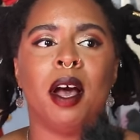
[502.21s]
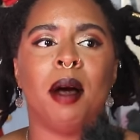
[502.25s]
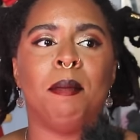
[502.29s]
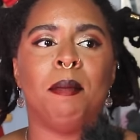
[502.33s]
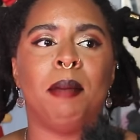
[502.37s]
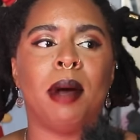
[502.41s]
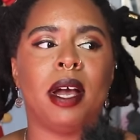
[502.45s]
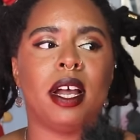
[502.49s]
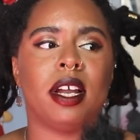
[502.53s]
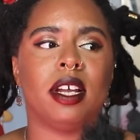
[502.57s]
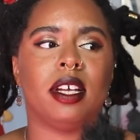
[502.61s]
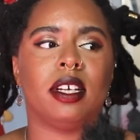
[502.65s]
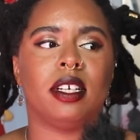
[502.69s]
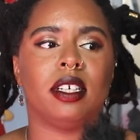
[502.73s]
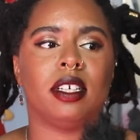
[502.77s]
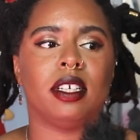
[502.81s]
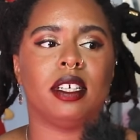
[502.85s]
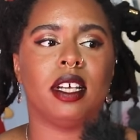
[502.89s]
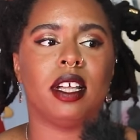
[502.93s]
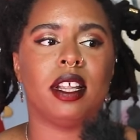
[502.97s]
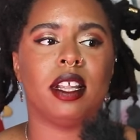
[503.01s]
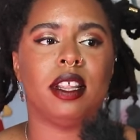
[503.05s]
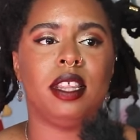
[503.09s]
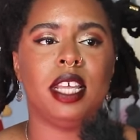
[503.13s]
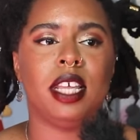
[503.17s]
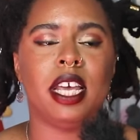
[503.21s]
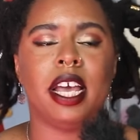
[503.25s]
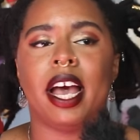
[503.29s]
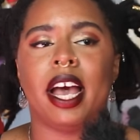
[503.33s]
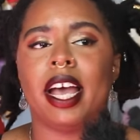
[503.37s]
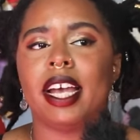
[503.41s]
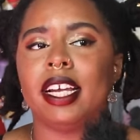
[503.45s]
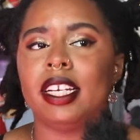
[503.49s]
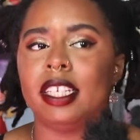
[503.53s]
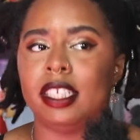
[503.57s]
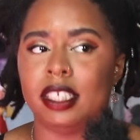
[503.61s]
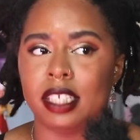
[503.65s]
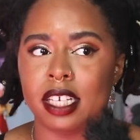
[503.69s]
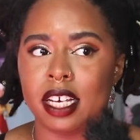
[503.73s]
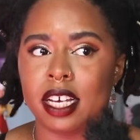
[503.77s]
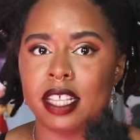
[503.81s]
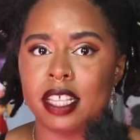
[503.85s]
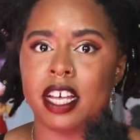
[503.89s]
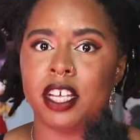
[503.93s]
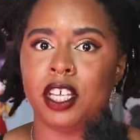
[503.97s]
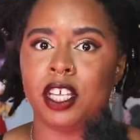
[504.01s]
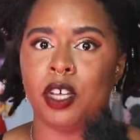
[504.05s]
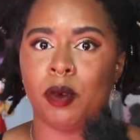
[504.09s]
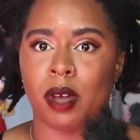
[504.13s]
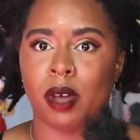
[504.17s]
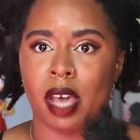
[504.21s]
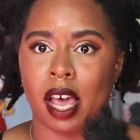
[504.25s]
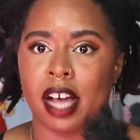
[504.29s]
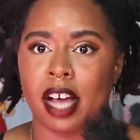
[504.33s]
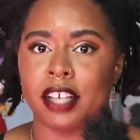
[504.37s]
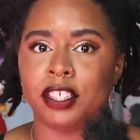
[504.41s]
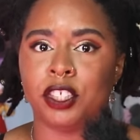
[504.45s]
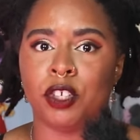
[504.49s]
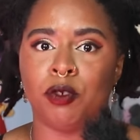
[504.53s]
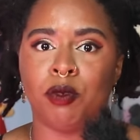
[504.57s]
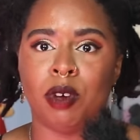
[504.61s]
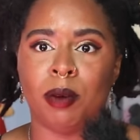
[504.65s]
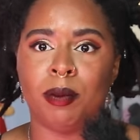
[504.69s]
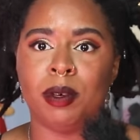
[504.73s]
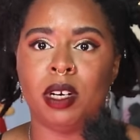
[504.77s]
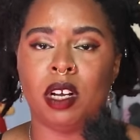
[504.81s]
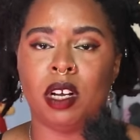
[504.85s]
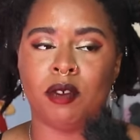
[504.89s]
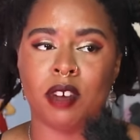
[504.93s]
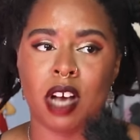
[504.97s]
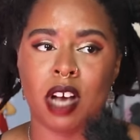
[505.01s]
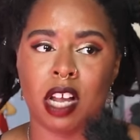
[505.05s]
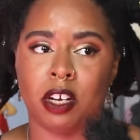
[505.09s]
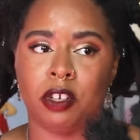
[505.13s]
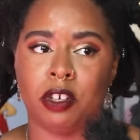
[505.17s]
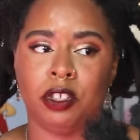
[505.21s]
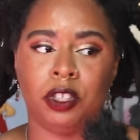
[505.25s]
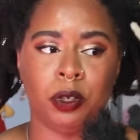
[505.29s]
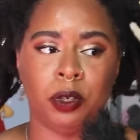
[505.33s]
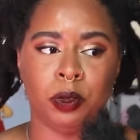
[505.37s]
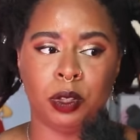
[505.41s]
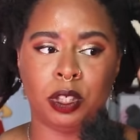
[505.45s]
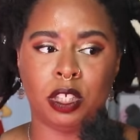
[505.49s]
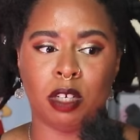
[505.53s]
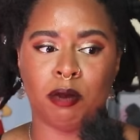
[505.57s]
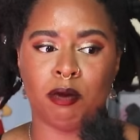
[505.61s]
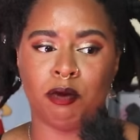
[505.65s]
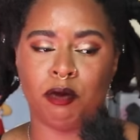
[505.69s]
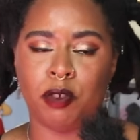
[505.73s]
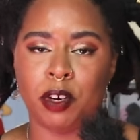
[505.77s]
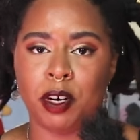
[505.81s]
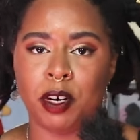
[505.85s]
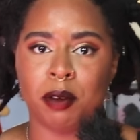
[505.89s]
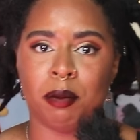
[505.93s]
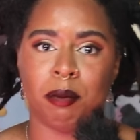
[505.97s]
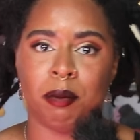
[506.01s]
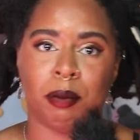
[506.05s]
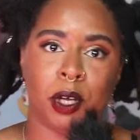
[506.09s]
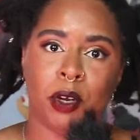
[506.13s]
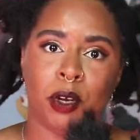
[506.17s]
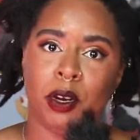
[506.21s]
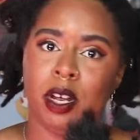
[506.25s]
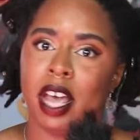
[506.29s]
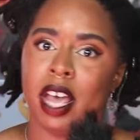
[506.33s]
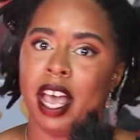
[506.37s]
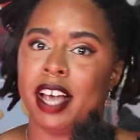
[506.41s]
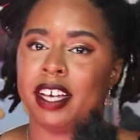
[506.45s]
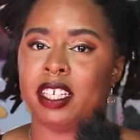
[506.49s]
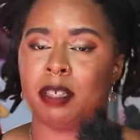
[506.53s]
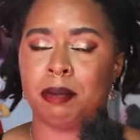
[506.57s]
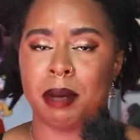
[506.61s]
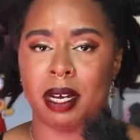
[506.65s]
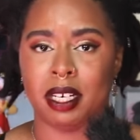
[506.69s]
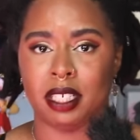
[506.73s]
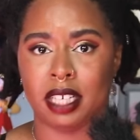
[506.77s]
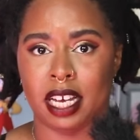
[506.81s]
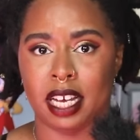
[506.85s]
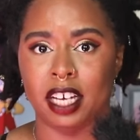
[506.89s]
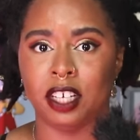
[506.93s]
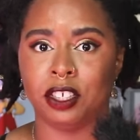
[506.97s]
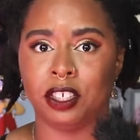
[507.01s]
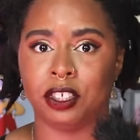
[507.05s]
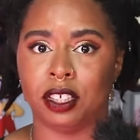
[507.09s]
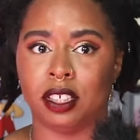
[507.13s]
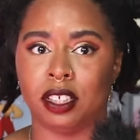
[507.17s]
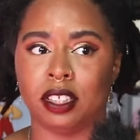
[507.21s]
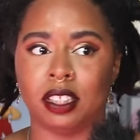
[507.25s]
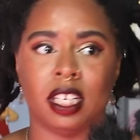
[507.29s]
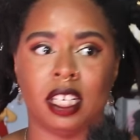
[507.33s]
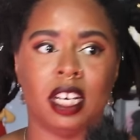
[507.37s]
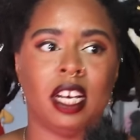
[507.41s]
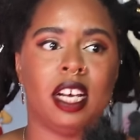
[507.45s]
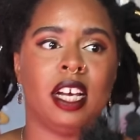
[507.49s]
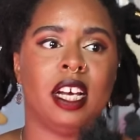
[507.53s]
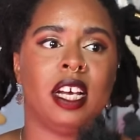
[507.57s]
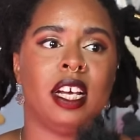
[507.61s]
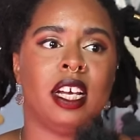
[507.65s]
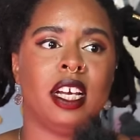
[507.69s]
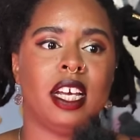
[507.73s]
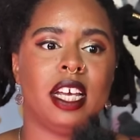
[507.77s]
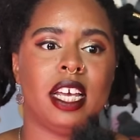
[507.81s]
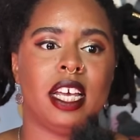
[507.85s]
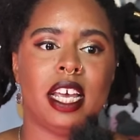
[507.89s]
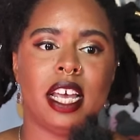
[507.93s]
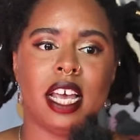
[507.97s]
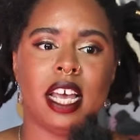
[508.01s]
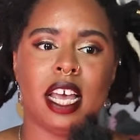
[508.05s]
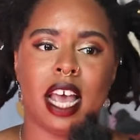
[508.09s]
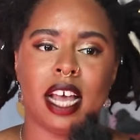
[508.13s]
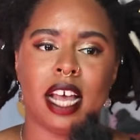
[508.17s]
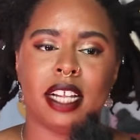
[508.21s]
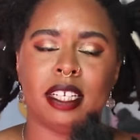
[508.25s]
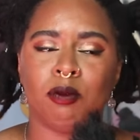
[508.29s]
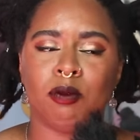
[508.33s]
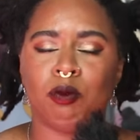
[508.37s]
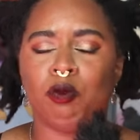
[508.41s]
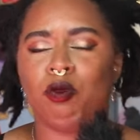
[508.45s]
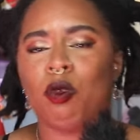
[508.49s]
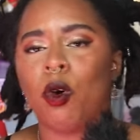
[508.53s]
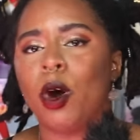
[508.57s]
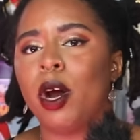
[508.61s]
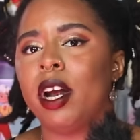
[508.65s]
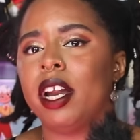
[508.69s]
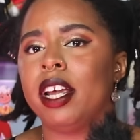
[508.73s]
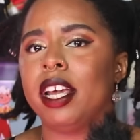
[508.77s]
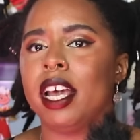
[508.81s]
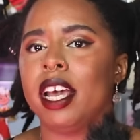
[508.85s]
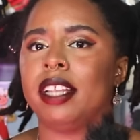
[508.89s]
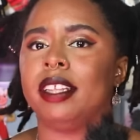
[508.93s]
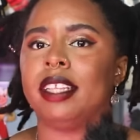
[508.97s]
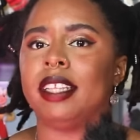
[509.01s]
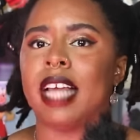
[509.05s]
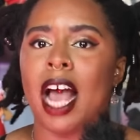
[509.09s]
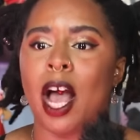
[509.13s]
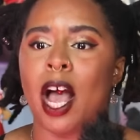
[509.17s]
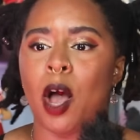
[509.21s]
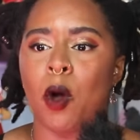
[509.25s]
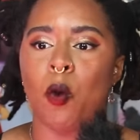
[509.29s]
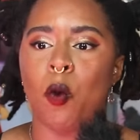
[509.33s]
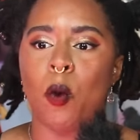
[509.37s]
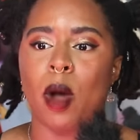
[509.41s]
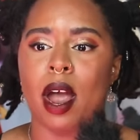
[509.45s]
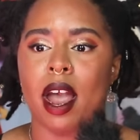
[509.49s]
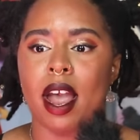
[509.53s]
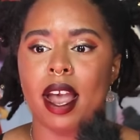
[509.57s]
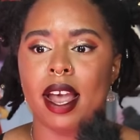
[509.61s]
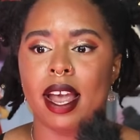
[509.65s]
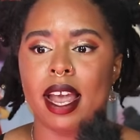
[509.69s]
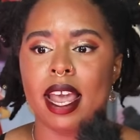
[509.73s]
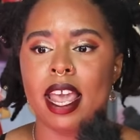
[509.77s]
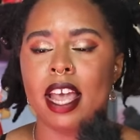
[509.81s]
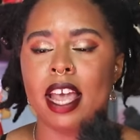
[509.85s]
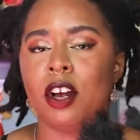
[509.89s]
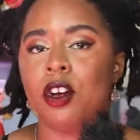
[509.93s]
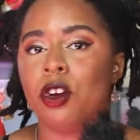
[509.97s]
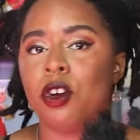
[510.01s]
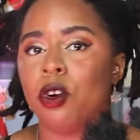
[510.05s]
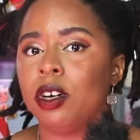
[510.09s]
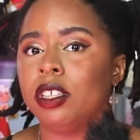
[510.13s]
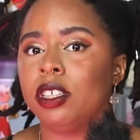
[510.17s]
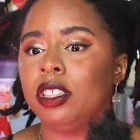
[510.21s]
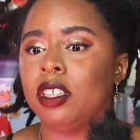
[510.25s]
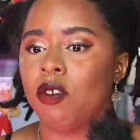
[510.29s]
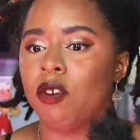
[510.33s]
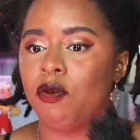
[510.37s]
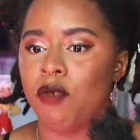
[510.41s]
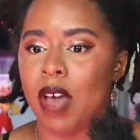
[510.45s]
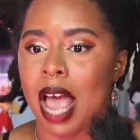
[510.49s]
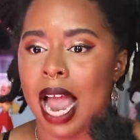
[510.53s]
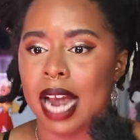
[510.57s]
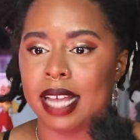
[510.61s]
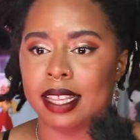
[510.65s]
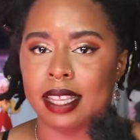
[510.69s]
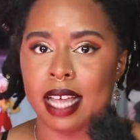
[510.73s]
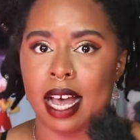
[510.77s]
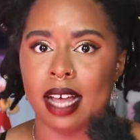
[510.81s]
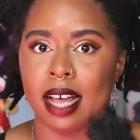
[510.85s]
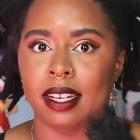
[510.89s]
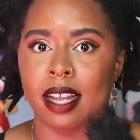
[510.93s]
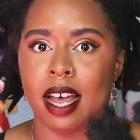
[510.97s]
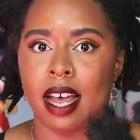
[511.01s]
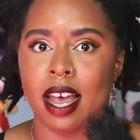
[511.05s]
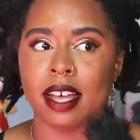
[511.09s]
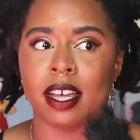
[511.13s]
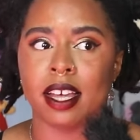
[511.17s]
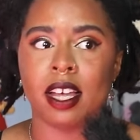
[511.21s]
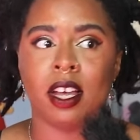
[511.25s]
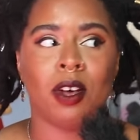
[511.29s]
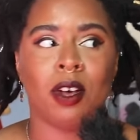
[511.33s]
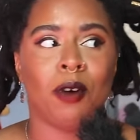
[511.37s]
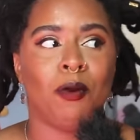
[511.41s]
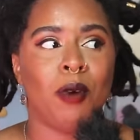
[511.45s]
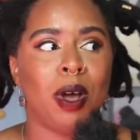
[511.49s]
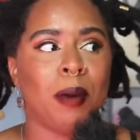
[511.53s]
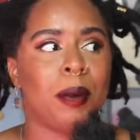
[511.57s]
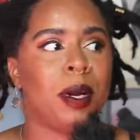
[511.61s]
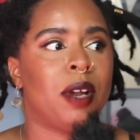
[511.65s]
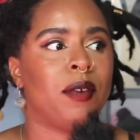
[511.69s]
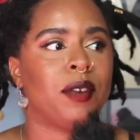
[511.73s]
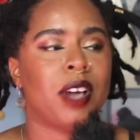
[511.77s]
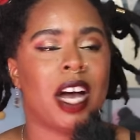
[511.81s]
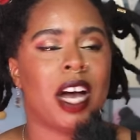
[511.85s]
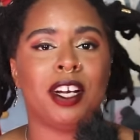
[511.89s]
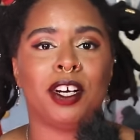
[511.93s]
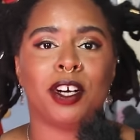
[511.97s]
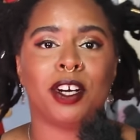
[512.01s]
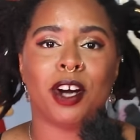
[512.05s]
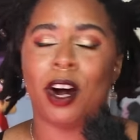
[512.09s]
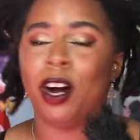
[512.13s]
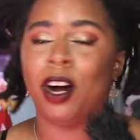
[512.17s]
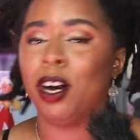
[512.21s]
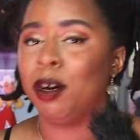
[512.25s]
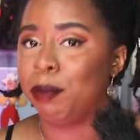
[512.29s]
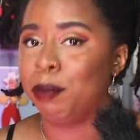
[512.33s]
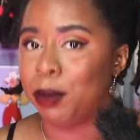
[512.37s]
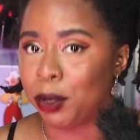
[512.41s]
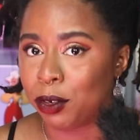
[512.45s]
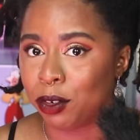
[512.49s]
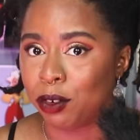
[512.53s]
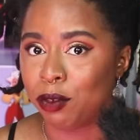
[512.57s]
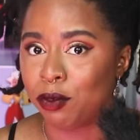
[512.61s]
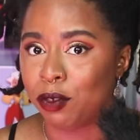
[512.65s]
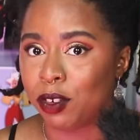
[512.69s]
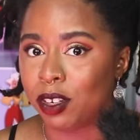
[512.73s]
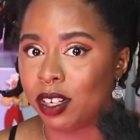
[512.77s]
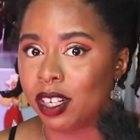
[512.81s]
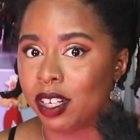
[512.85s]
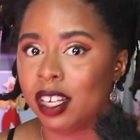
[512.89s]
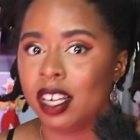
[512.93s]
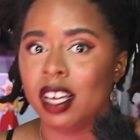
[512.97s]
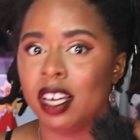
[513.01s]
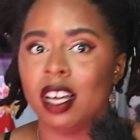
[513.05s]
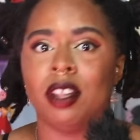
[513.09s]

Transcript: But the idea that you cast a woman of color to subvert beauty expectations and wording it that way ignores the fact that like women of color are beautiful.